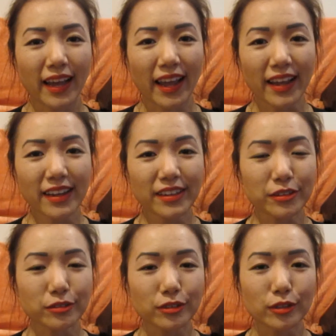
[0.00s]
Hey
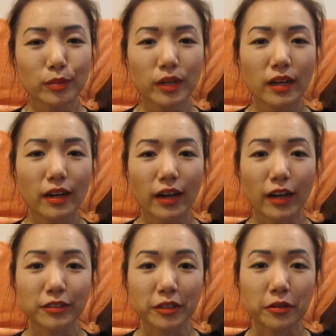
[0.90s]
YouTube,
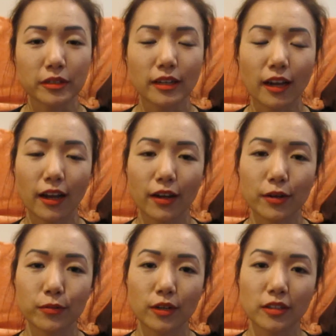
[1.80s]
how's it going?
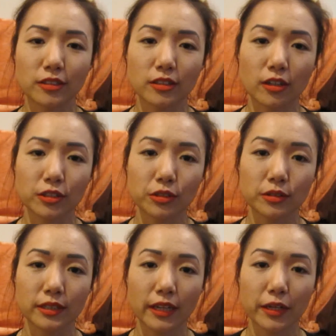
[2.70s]
I wanted to talk to you
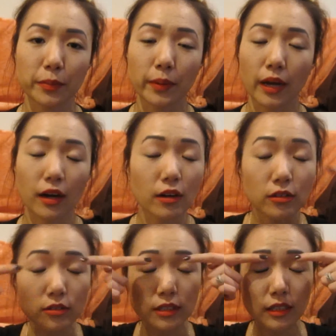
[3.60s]
today
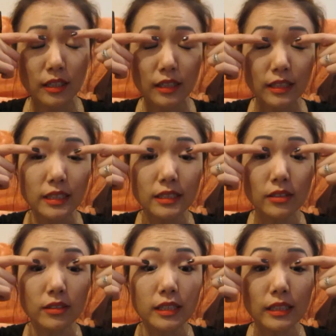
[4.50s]
about these
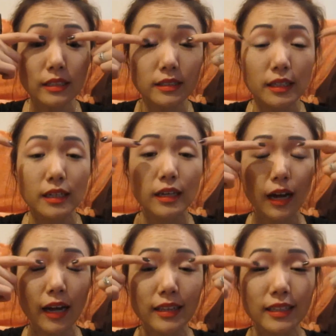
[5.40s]
little things,
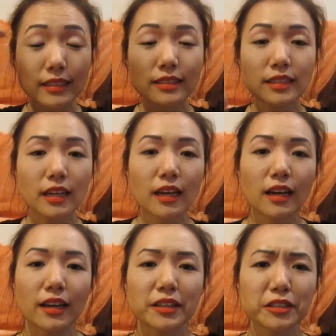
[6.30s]
eyelids.
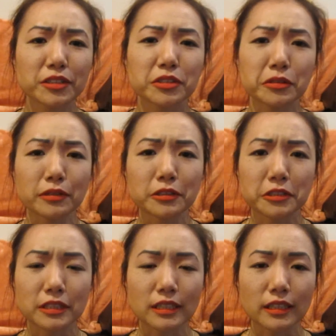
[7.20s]
I think it's so
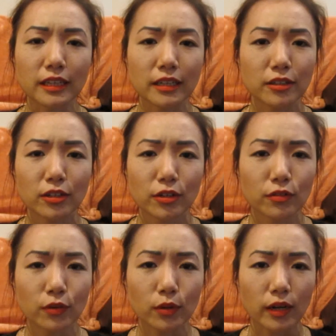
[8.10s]
interesting that
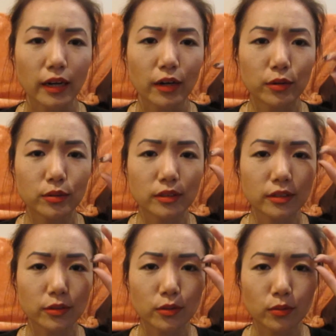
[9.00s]
for how
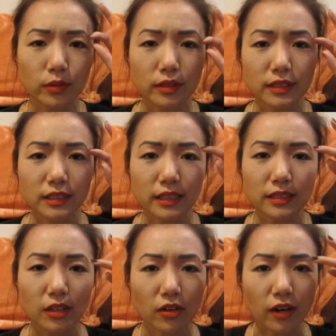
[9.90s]
little real
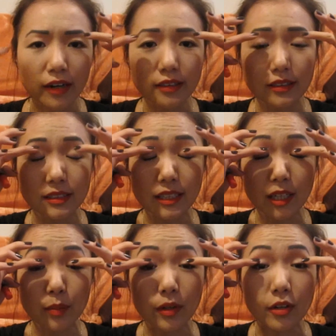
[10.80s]
estate our eyelids
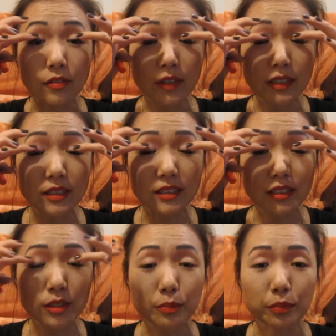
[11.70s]
take up on our face, it's
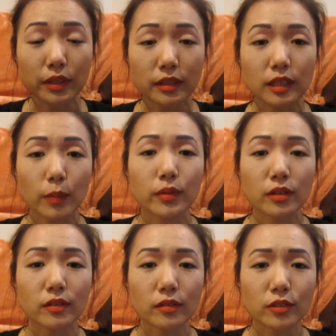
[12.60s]
such a big topic
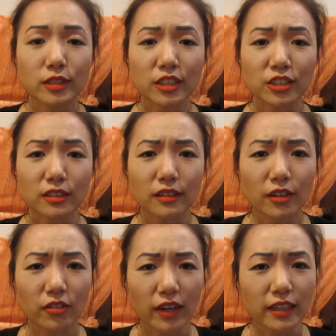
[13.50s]
of conversation,
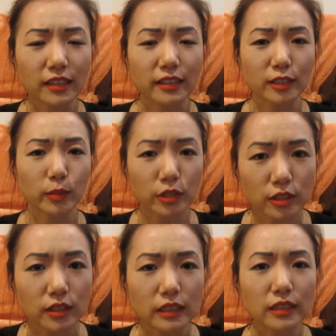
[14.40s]
right? Like
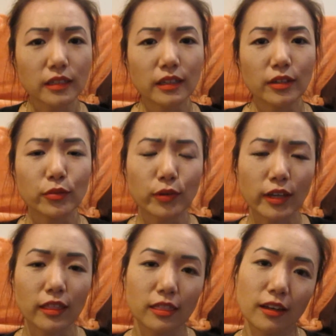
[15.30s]
especially
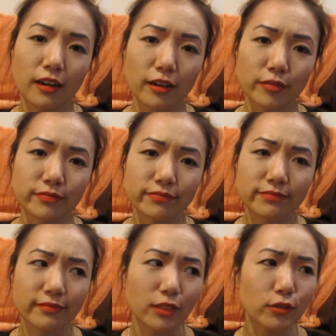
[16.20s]
with
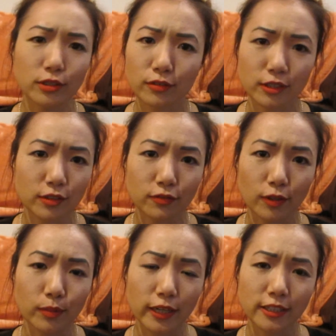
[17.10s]
those of us
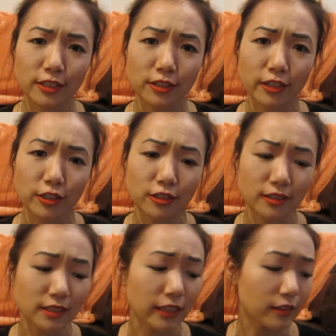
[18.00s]
from Asian
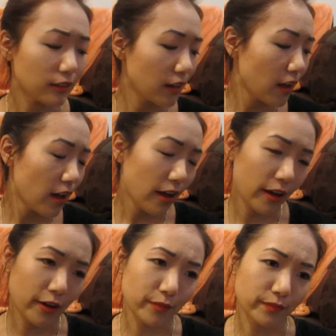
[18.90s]
descent.
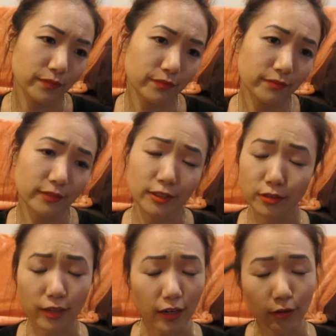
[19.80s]

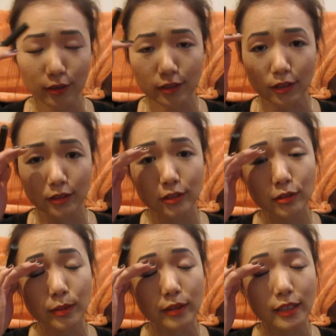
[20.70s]
So yeah, I want to talk to
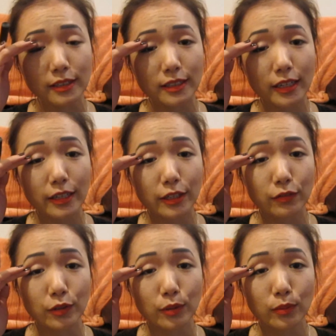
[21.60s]
you about that today,
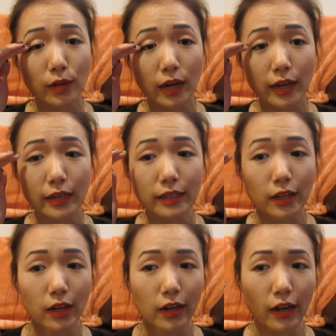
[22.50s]
give you my
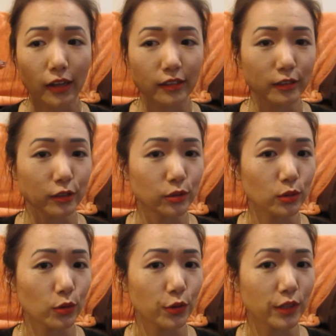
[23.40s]
eyelid
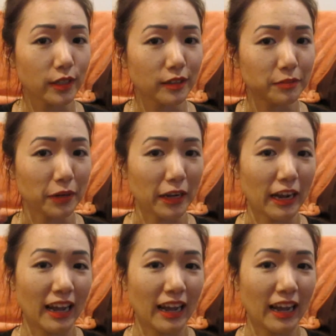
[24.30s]
story, my